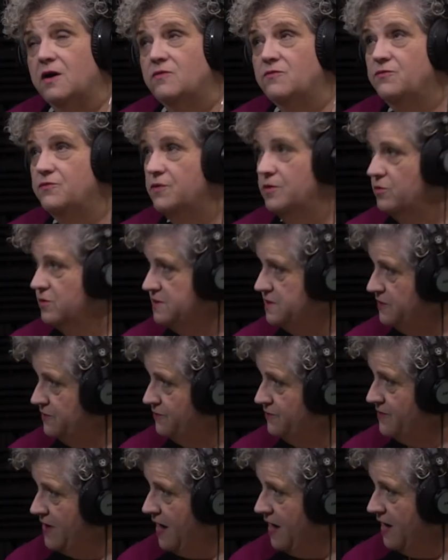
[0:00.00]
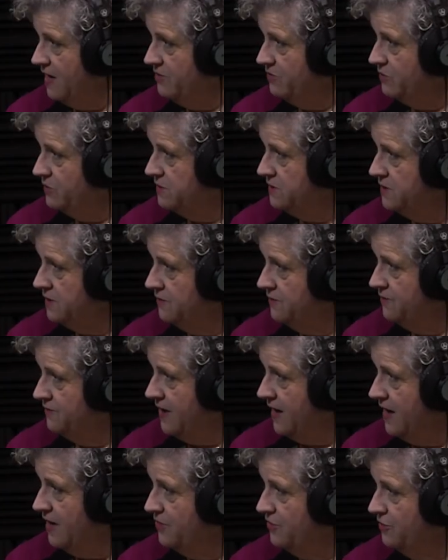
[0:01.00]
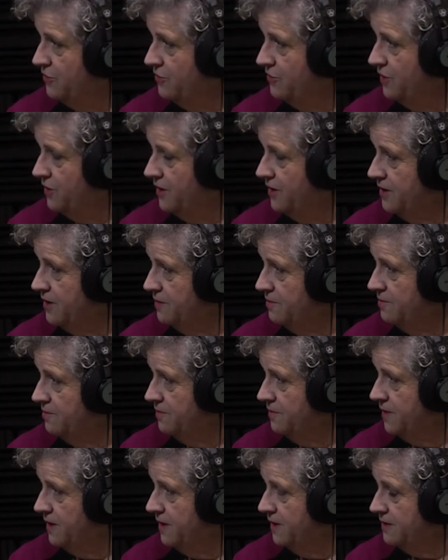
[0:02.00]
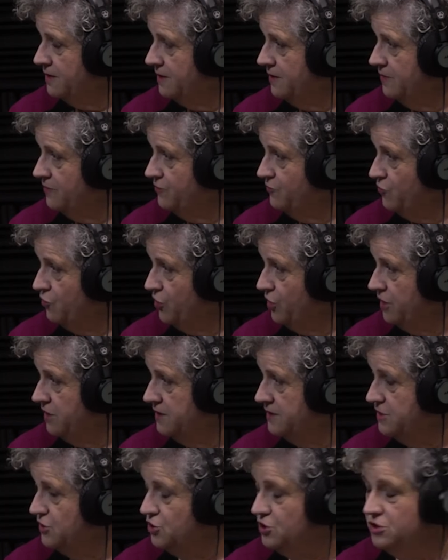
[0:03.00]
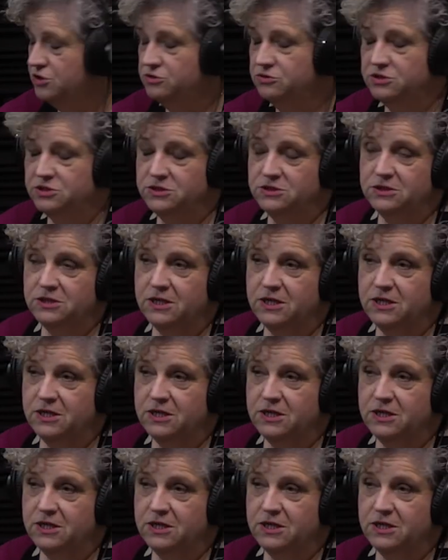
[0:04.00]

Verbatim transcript: of was it five? It was a father and um, and four his children,